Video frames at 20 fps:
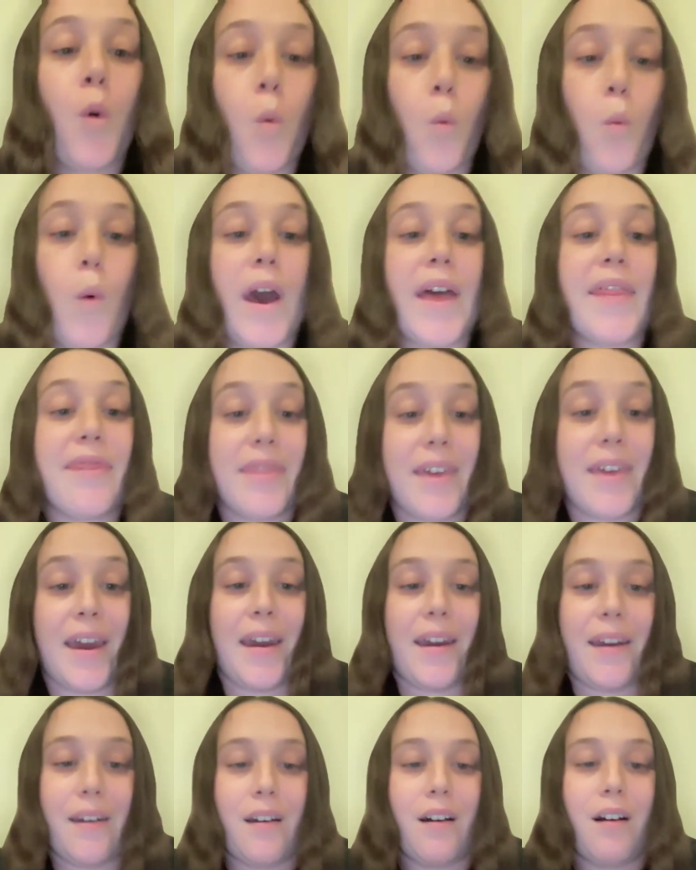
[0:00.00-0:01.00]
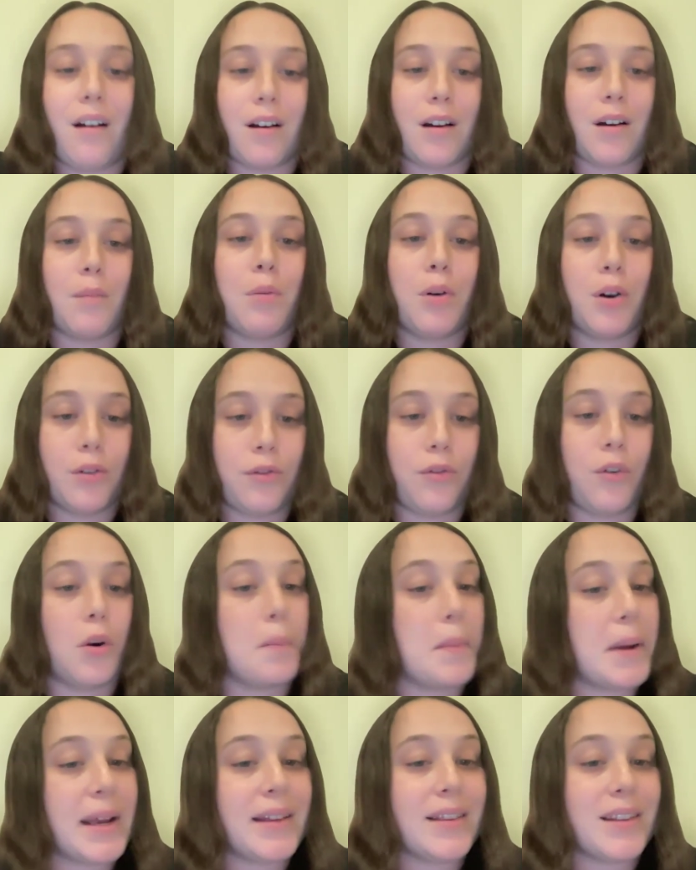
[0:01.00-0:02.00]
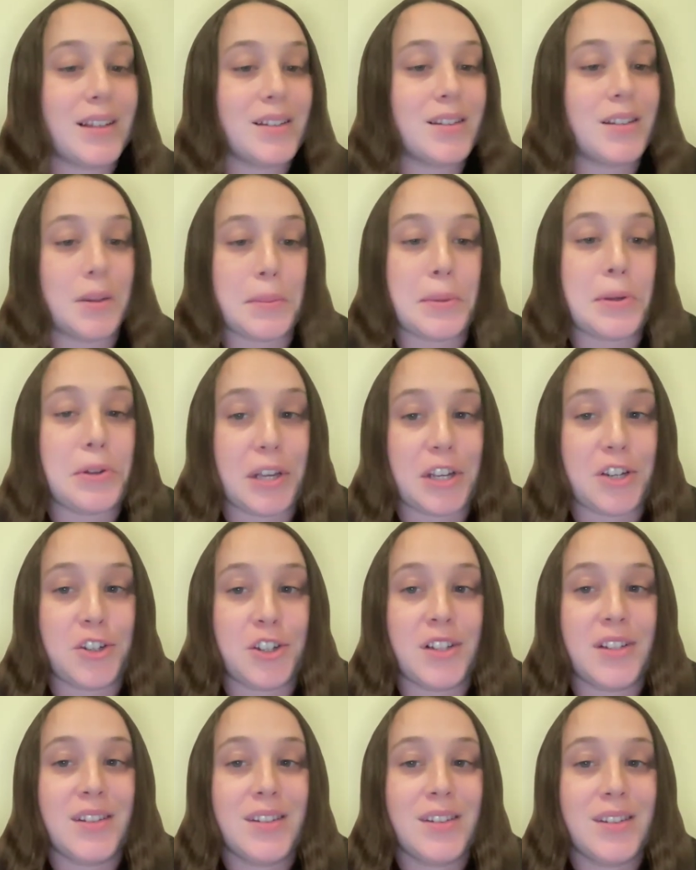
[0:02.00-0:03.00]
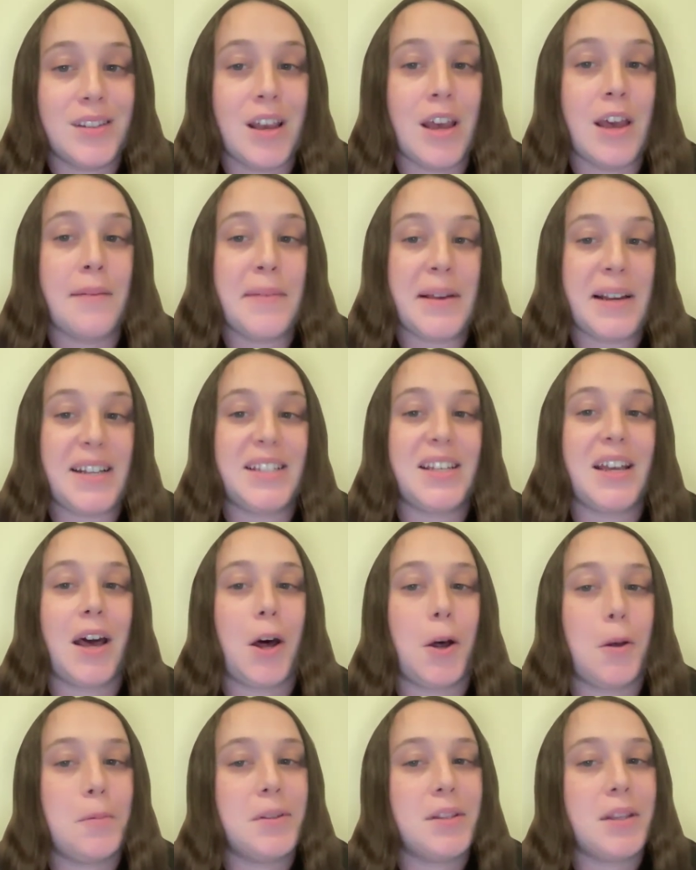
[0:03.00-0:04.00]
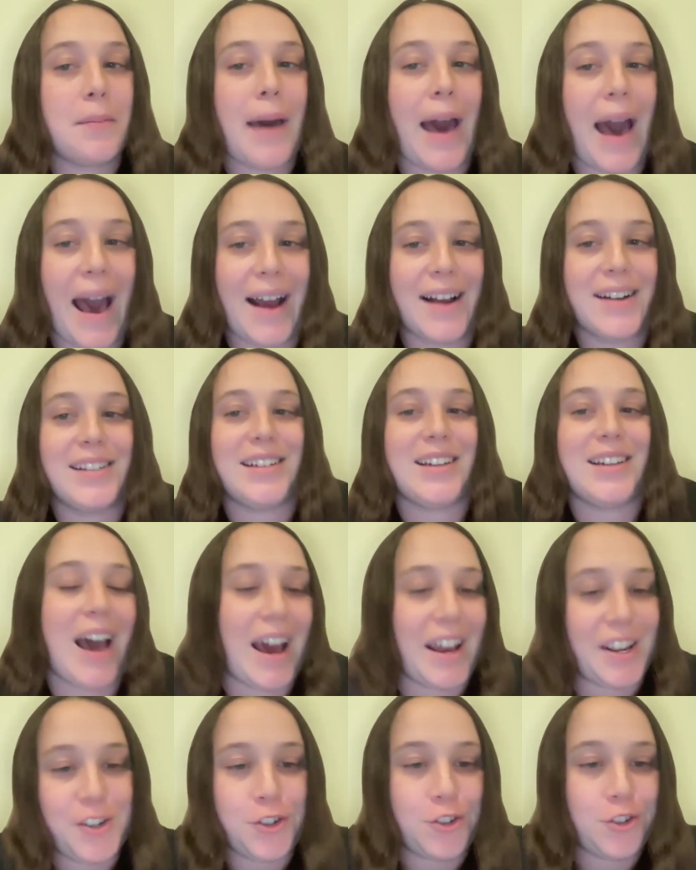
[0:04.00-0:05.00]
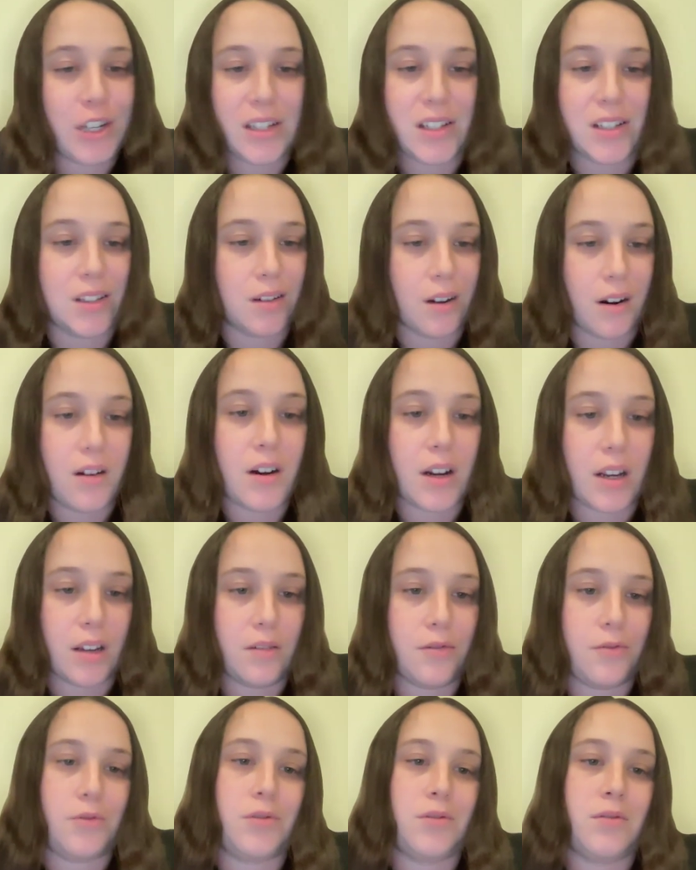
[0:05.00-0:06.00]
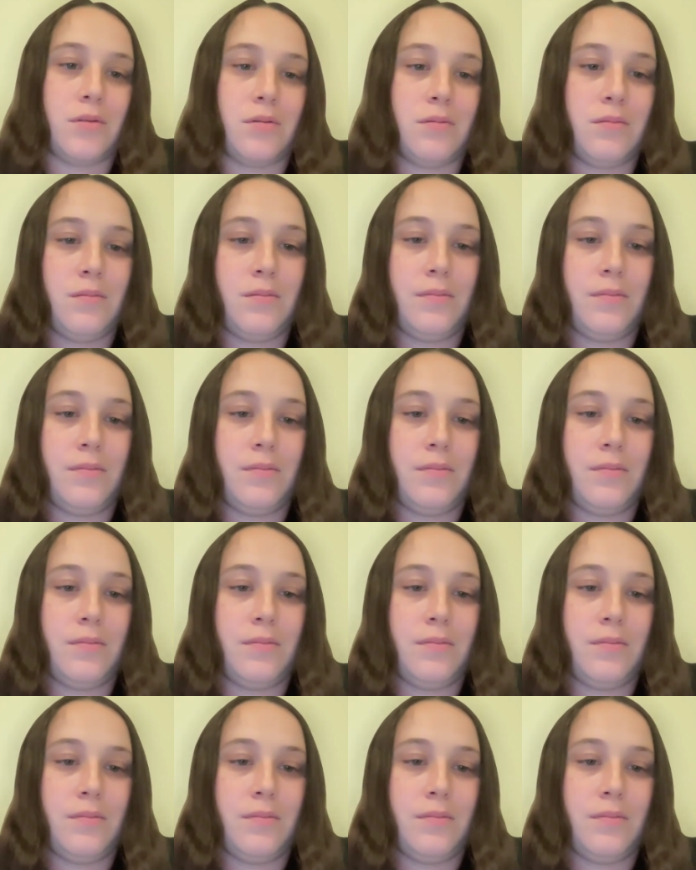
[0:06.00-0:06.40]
when they are performing these simulations because it helps them act in high stress scenarios.